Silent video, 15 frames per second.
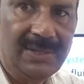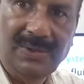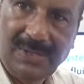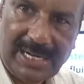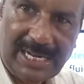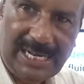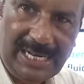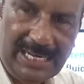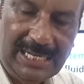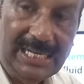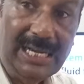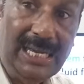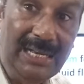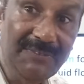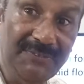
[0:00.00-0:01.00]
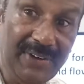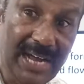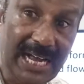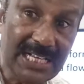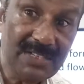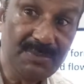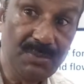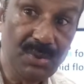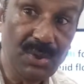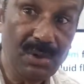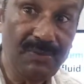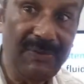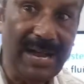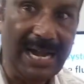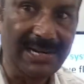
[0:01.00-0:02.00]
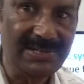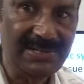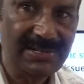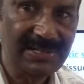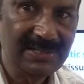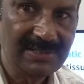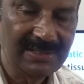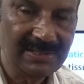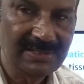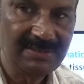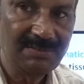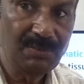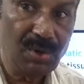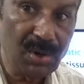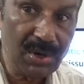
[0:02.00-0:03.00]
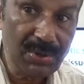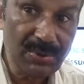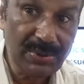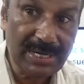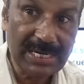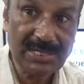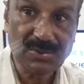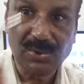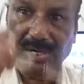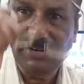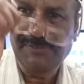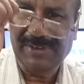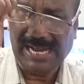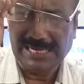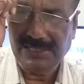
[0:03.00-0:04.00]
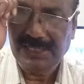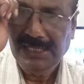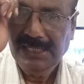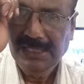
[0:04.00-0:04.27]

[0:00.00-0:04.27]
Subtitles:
Okay, lymph has more fats, more nutrients, only fats.